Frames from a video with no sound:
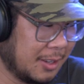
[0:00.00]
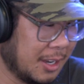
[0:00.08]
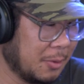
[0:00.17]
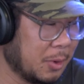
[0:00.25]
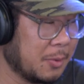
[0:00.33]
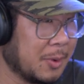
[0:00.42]

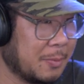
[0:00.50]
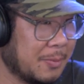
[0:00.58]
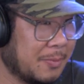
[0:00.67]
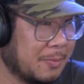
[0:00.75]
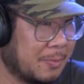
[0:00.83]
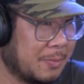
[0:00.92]
he would have been,
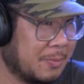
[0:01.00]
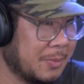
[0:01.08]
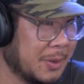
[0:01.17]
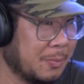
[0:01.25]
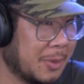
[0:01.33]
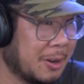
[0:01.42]

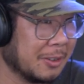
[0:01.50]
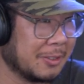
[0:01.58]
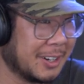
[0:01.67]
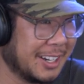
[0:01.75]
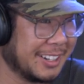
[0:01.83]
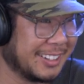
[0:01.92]
been bald,
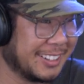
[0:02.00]
right?